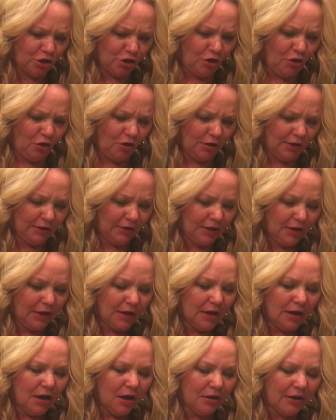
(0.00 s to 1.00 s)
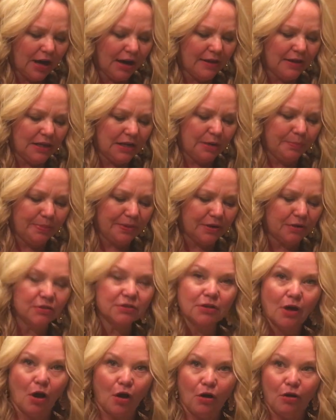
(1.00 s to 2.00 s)
bunch of garlic. Okay, and then it
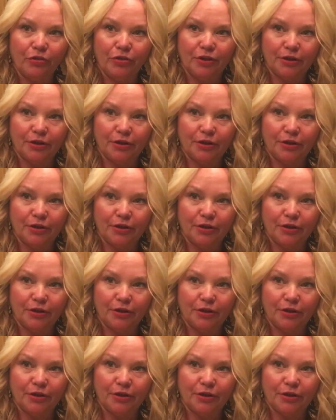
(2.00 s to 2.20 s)
peels all